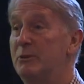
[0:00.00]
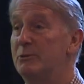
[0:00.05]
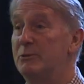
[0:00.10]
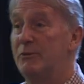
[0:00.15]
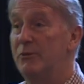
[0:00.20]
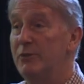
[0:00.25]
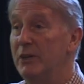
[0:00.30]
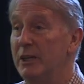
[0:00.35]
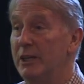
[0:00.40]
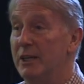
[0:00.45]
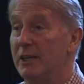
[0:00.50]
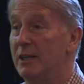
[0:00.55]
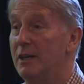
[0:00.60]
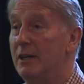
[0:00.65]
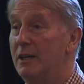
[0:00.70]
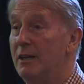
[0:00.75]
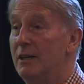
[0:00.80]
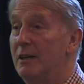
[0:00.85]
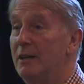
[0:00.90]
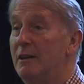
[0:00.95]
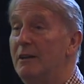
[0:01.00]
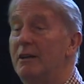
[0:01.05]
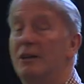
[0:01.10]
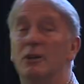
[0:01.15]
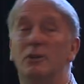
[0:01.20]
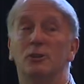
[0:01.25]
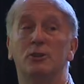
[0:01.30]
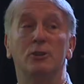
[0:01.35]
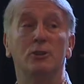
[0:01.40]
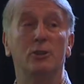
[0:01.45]
It was free.
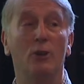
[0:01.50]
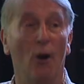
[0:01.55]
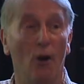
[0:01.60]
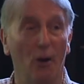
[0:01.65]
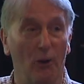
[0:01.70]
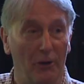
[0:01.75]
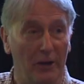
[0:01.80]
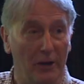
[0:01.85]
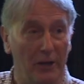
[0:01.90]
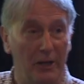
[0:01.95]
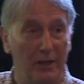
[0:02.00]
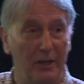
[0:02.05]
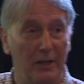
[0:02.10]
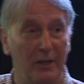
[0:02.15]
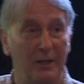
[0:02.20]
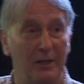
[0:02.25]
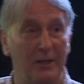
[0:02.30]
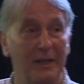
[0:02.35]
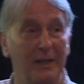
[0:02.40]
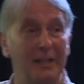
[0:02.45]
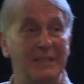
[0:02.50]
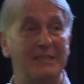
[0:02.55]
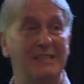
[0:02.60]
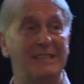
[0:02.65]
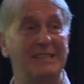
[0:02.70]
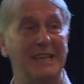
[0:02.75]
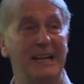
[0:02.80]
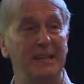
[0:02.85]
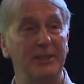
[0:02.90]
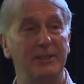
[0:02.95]
Gone. It's a
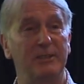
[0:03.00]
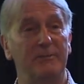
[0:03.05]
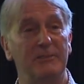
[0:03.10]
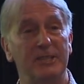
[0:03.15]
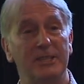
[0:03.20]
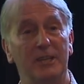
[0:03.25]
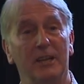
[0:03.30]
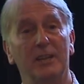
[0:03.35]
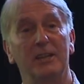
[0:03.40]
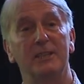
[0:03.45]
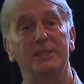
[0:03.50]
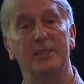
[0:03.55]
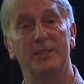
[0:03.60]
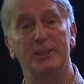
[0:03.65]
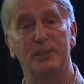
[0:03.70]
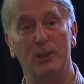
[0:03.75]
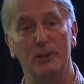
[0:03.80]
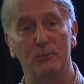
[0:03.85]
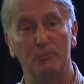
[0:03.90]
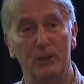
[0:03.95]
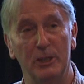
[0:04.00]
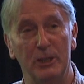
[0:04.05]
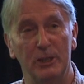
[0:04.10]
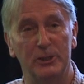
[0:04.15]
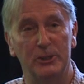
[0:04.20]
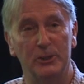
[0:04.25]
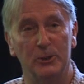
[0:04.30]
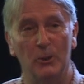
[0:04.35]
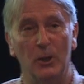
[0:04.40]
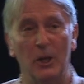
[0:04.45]
tenth of a size, it's
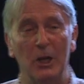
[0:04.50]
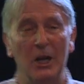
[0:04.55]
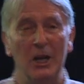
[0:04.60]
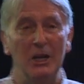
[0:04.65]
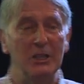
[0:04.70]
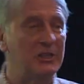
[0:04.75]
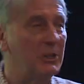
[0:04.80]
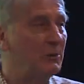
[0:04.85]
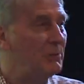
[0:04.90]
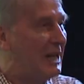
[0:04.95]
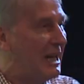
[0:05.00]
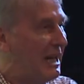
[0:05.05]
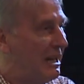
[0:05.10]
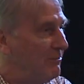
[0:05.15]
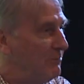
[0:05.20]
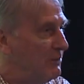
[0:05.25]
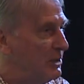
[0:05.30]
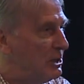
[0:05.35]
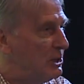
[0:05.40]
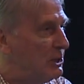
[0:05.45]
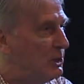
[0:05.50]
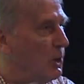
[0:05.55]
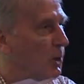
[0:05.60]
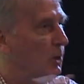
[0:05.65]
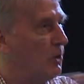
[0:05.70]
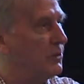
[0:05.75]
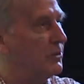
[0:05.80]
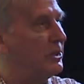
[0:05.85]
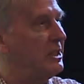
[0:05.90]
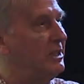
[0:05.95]
commercial. So we haven't
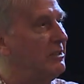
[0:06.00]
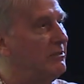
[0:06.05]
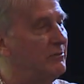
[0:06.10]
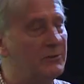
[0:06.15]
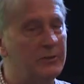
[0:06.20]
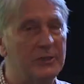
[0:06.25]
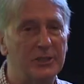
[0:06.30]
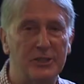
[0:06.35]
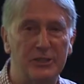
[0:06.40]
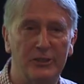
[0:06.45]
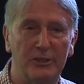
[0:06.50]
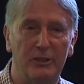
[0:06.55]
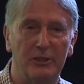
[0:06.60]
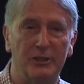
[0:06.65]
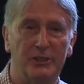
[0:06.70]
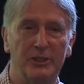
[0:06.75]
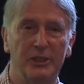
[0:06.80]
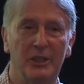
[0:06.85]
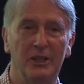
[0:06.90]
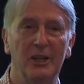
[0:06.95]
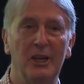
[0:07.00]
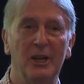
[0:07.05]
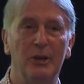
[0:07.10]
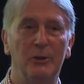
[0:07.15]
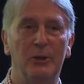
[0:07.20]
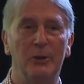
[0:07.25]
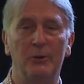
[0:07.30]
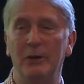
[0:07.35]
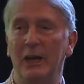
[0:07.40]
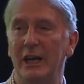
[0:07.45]
got the infrastructure
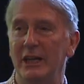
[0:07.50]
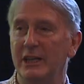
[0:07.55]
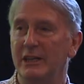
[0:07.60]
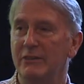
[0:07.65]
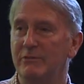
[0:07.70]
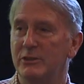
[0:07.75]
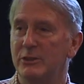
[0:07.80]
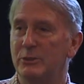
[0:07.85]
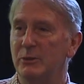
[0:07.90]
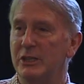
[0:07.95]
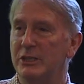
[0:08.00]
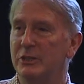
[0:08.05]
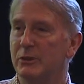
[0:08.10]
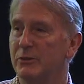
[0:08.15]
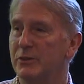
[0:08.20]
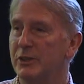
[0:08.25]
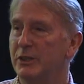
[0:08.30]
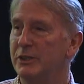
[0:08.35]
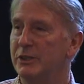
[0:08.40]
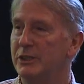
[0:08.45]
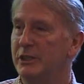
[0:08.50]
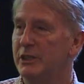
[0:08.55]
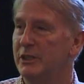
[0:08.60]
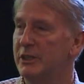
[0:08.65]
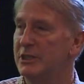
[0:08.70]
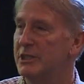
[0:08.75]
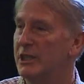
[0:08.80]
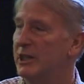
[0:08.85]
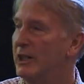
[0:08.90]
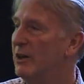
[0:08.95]
that we had even 20 or 30
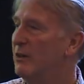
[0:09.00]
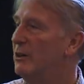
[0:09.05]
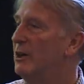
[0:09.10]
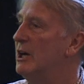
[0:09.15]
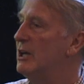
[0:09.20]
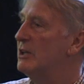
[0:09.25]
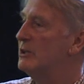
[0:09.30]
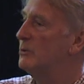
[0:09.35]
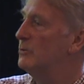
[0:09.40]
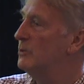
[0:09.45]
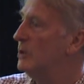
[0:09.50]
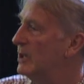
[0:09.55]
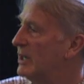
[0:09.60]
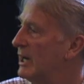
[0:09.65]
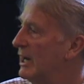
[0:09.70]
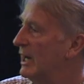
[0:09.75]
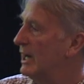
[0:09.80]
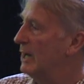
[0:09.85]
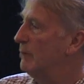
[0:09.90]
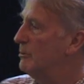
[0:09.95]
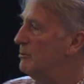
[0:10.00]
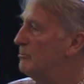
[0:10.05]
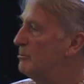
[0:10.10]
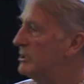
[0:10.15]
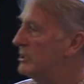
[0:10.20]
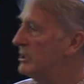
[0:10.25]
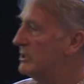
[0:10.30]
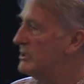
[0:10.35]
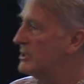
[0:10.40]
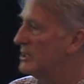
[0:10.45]
years ago to work out how we
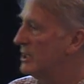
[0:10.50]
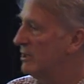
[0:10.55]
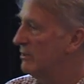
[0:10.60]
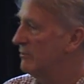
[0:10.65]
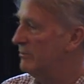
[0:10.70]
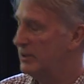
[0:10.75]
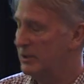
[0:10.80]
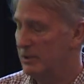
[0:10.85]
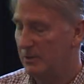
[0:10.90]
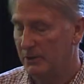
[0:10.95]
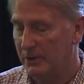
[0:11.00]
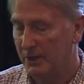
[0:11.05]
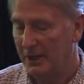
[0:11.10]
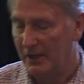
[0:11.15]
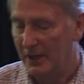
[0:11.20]
produce our food.